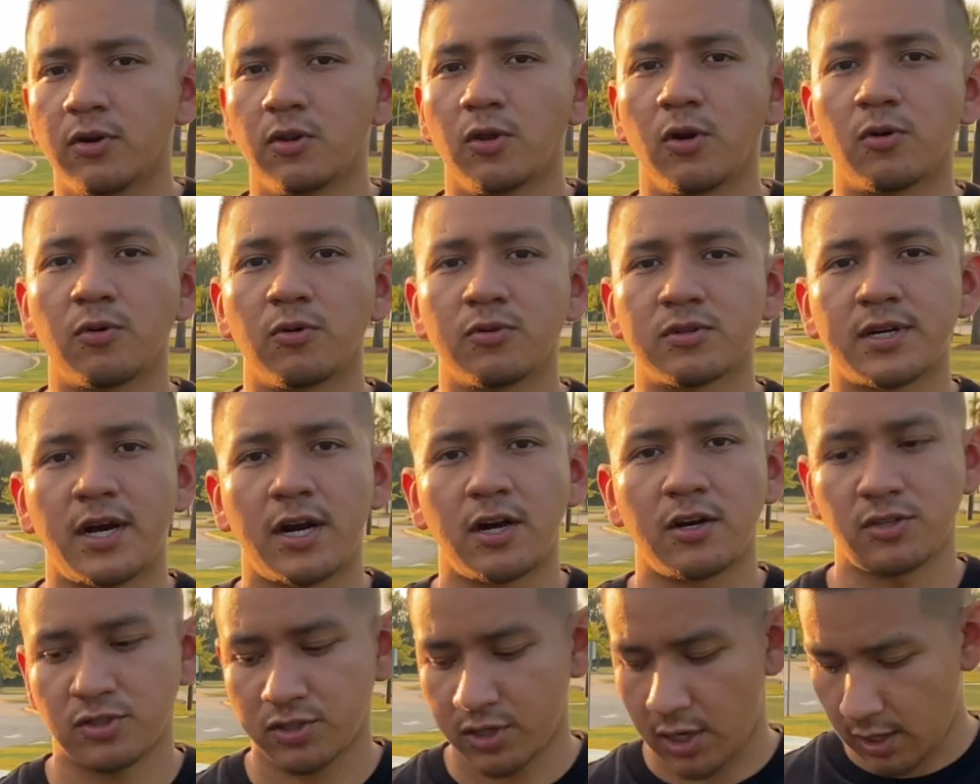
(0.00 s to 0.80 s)
local
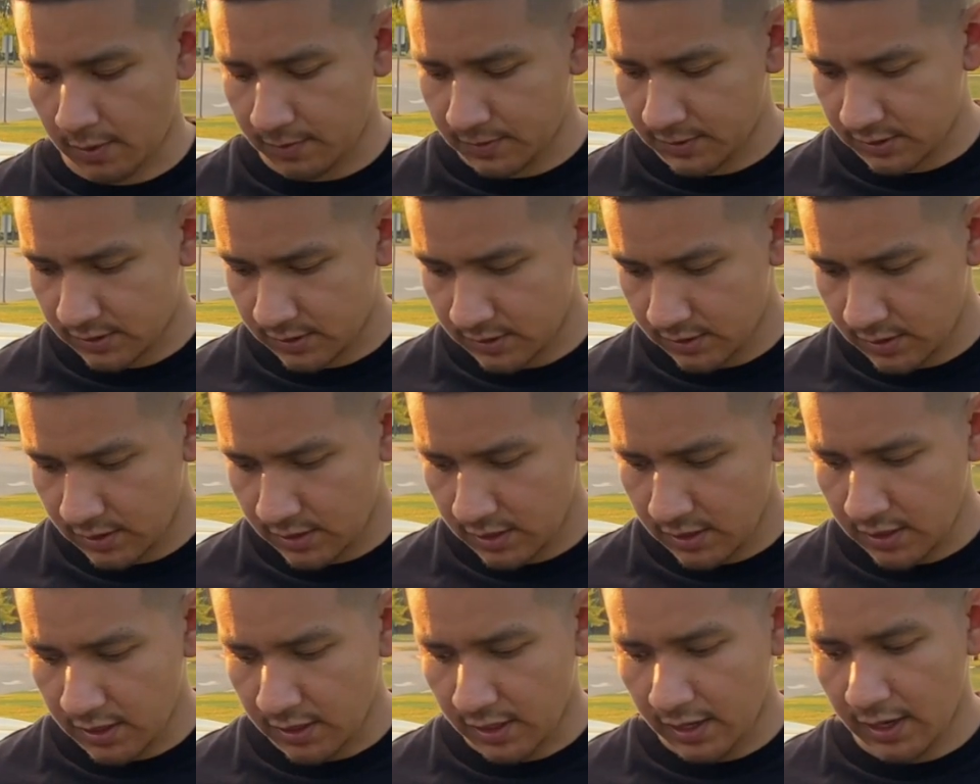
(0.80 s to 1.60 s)
tire shops
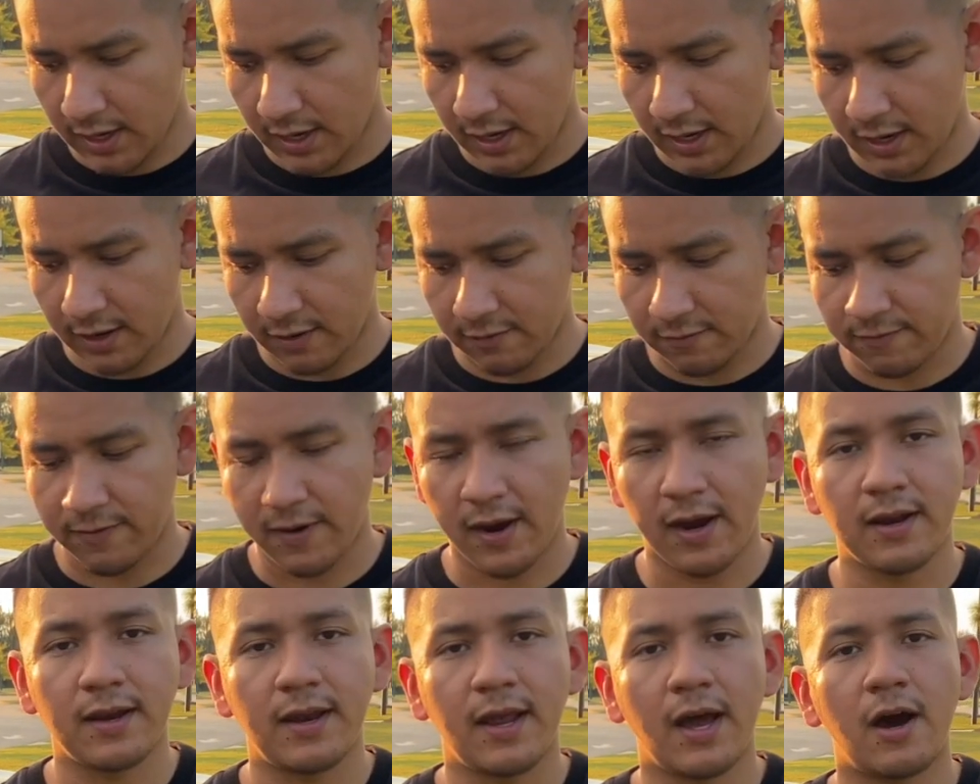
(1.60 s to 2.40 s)
and
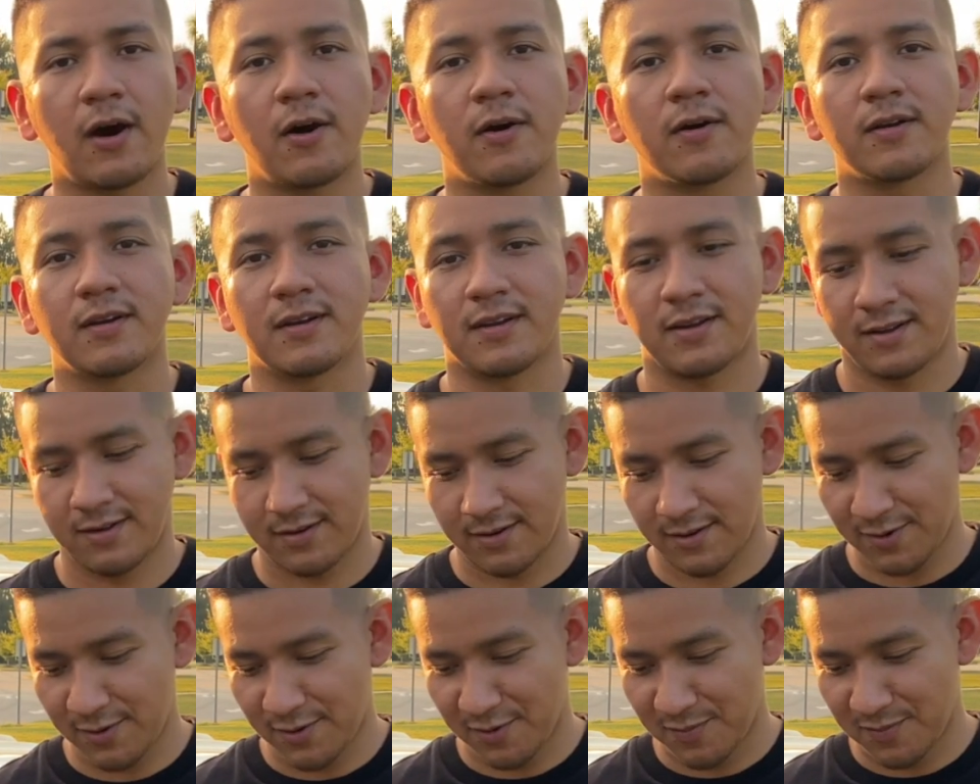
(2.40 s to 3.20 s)
find out,
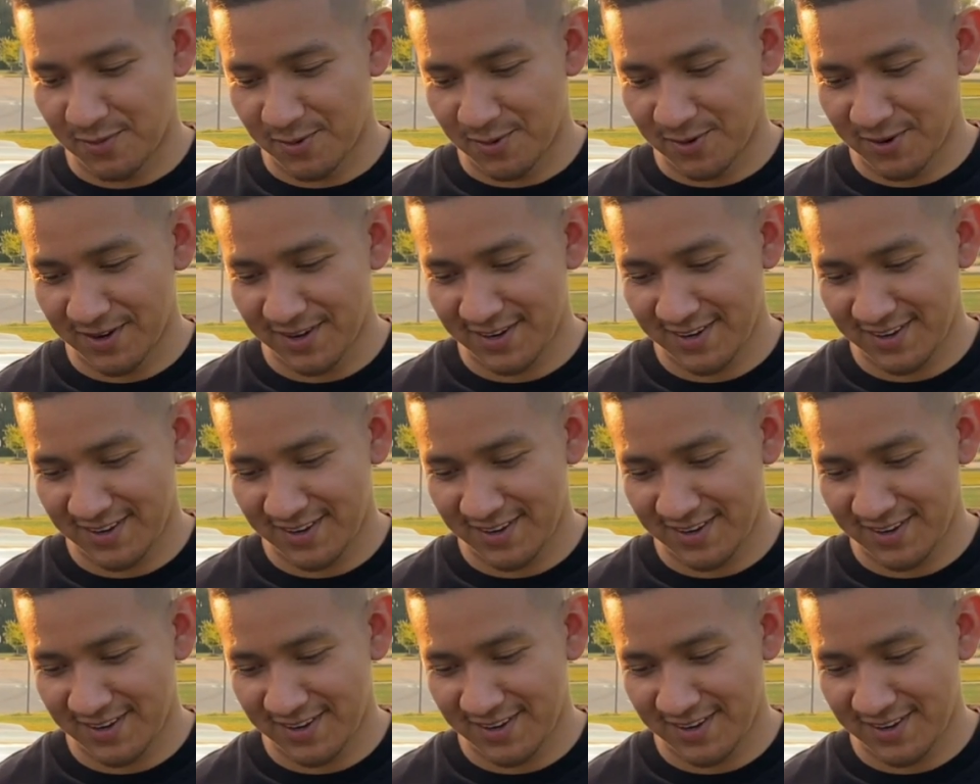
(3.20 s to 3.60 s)
oh boy,